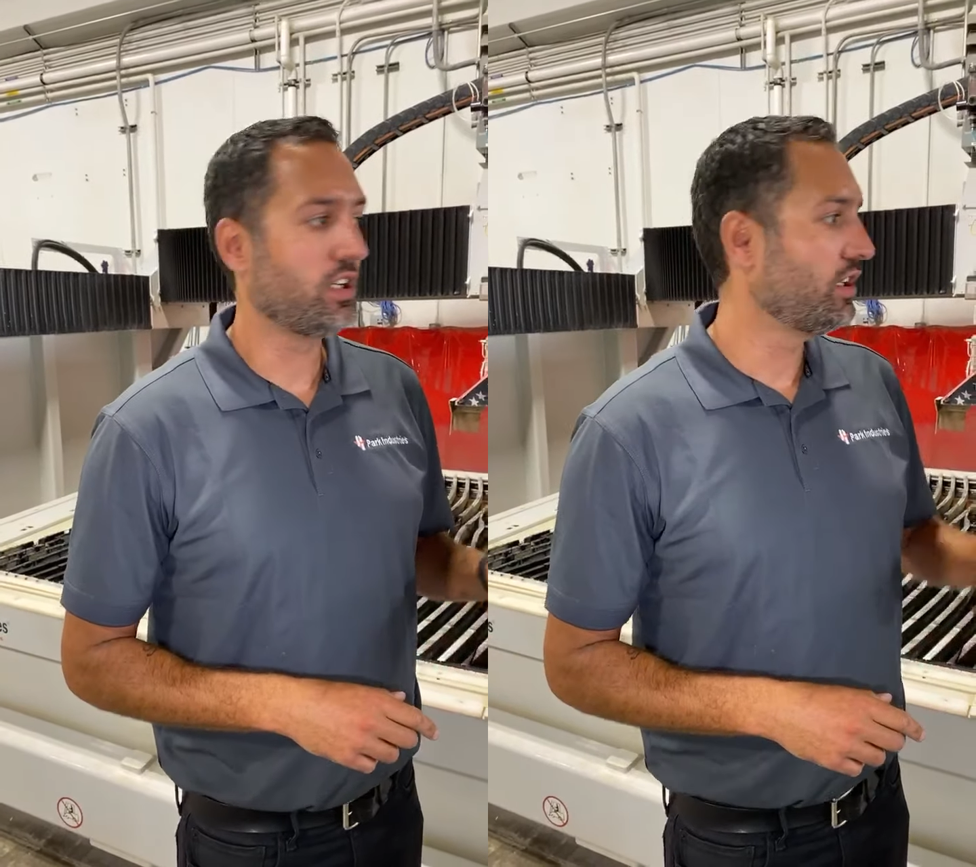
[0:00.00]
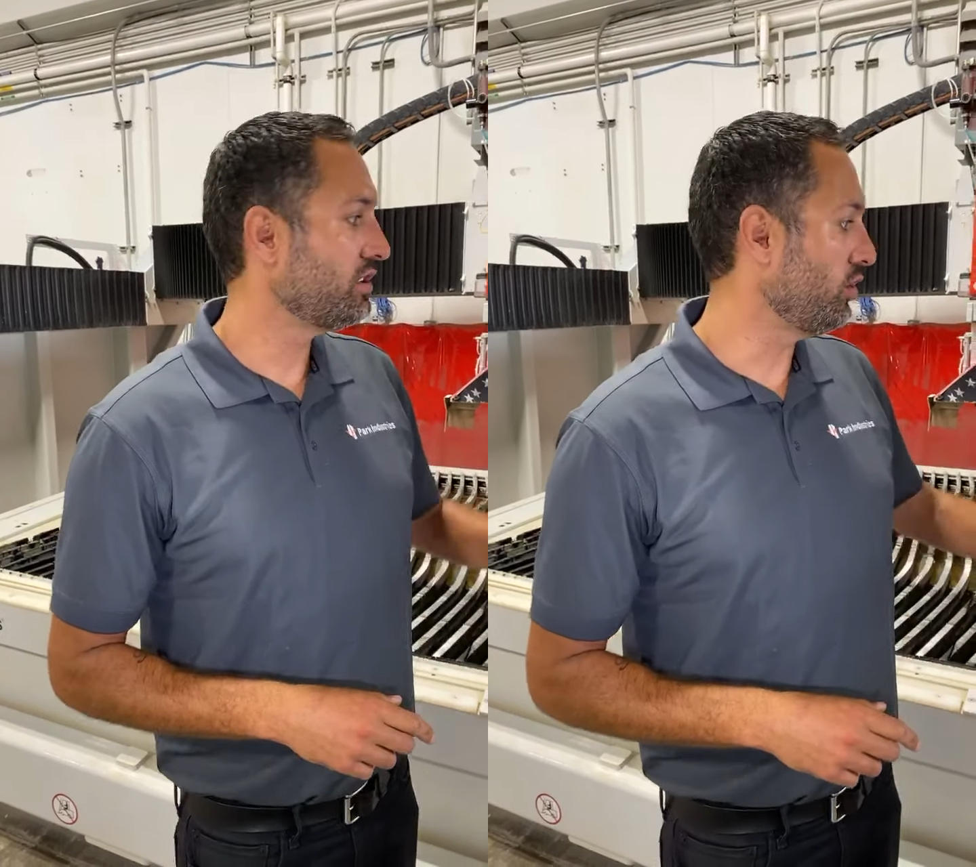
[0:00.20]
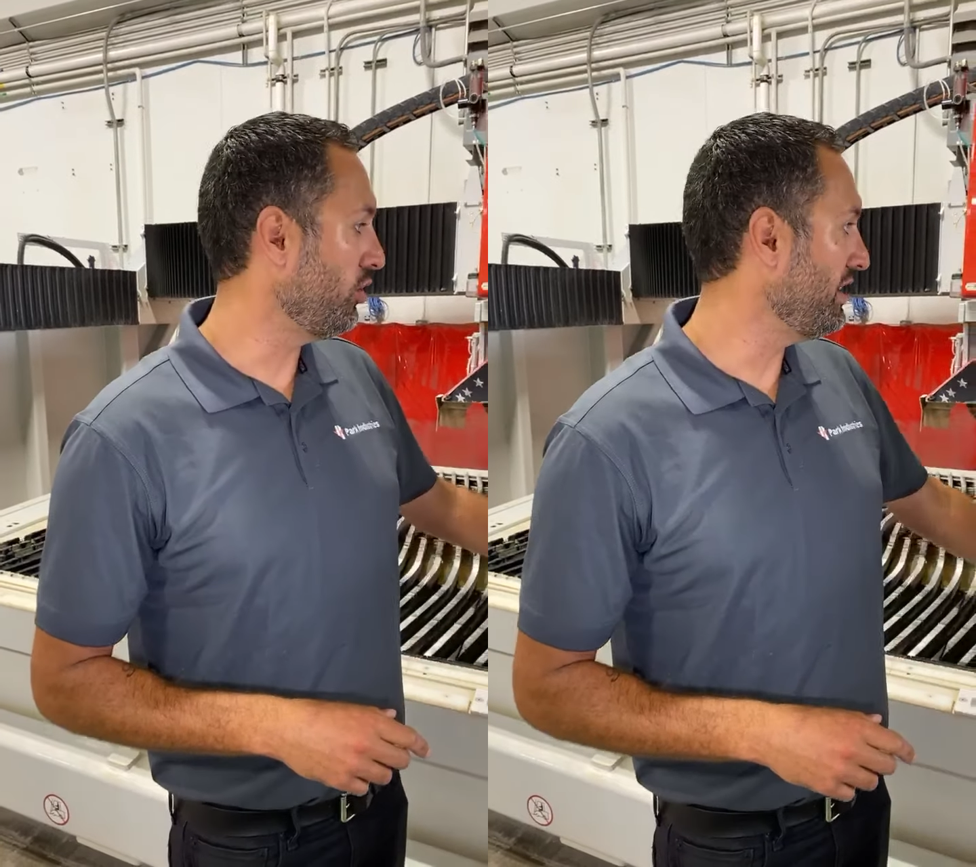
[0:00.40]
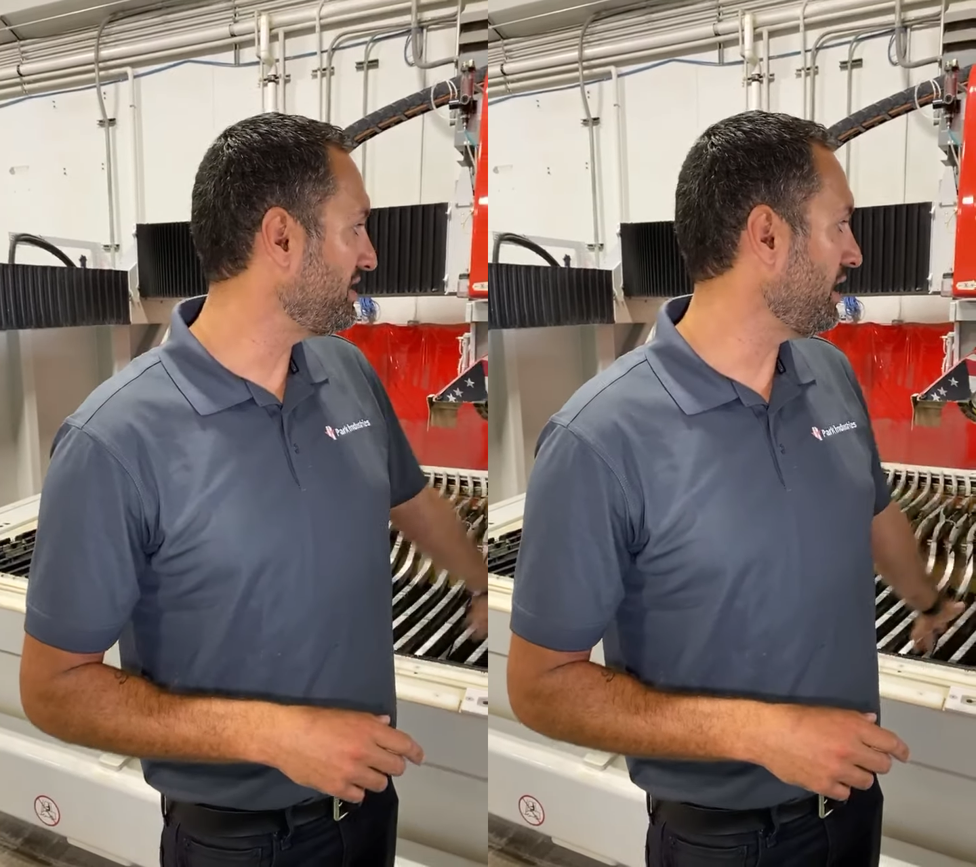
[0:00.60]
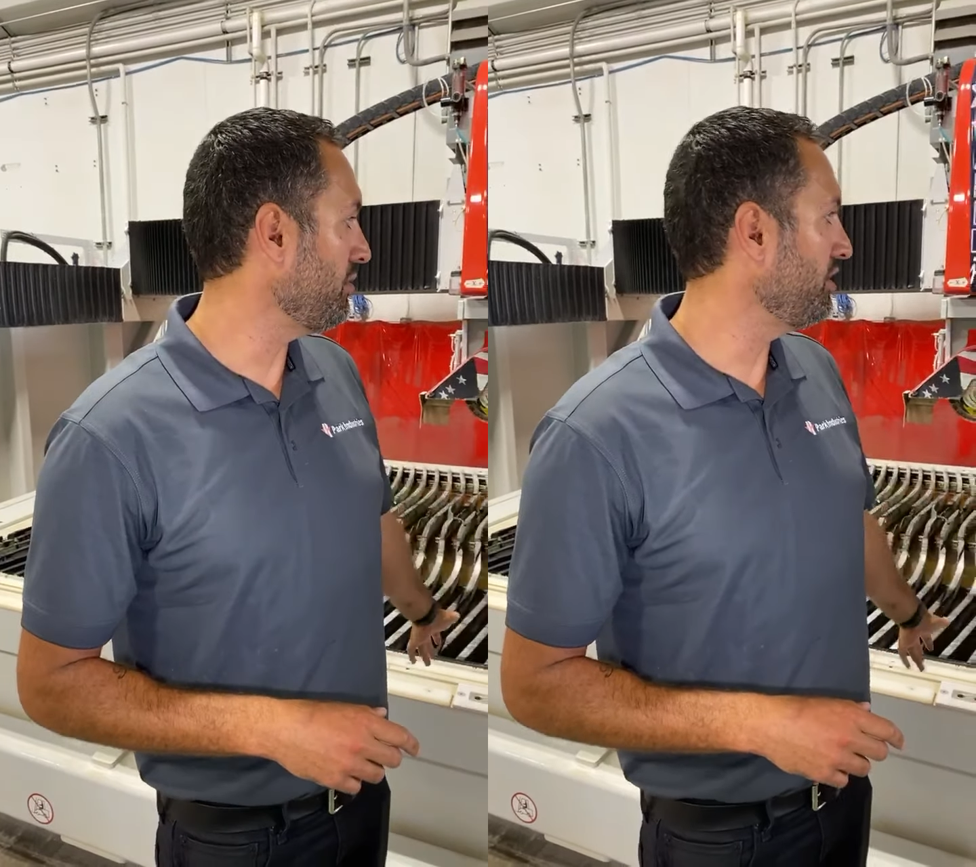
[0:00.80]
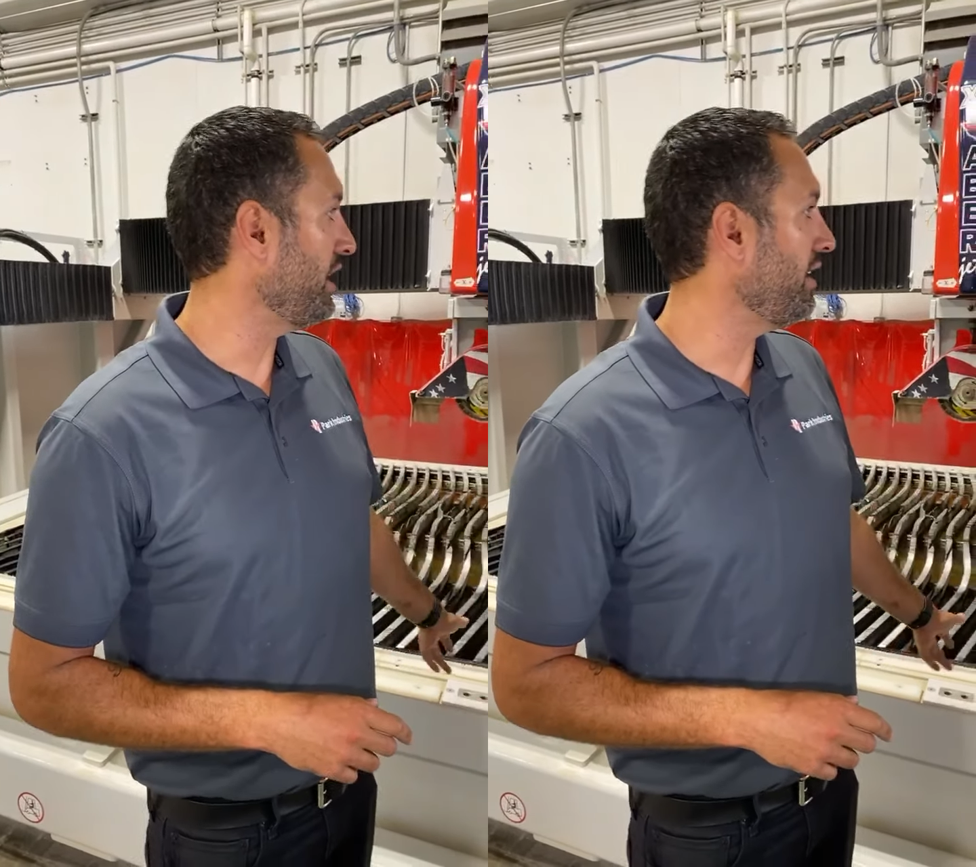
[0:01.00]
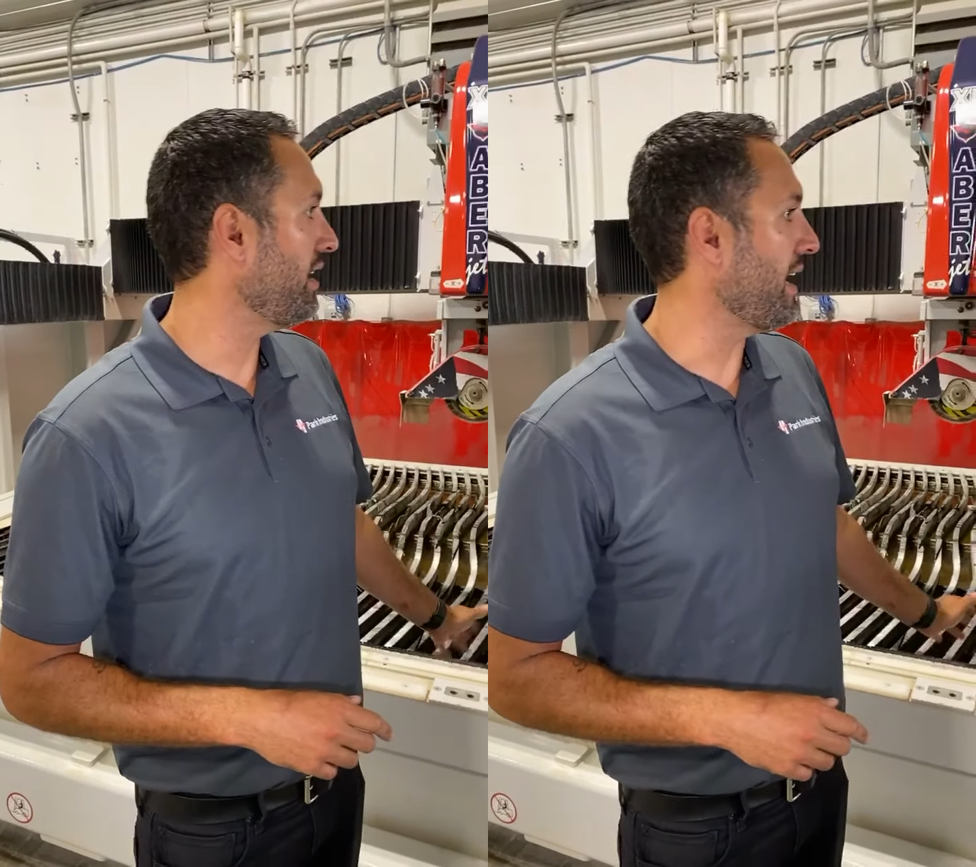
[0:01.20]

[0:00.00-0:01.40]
So this SaberJet